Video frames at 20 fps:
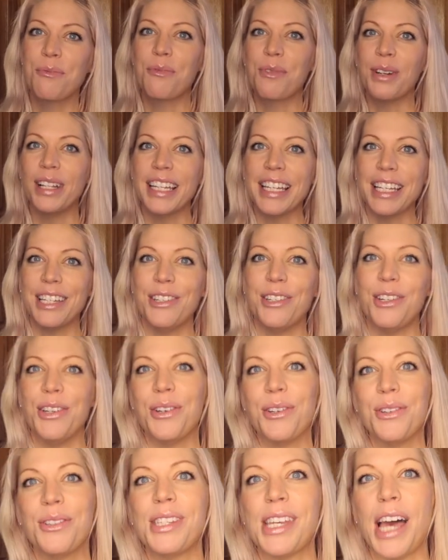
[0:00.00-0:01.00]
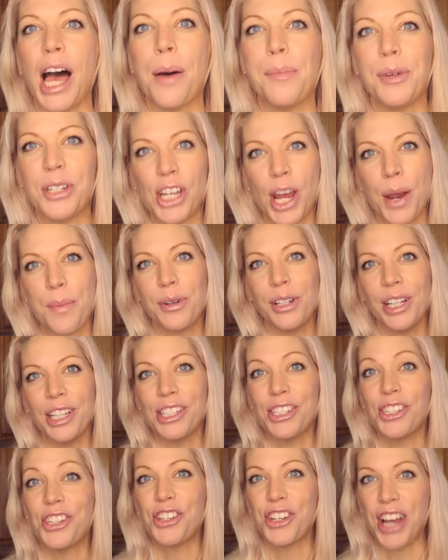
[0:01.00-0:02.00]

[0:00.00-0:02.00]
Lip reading: Really new to Emma Chamberlain's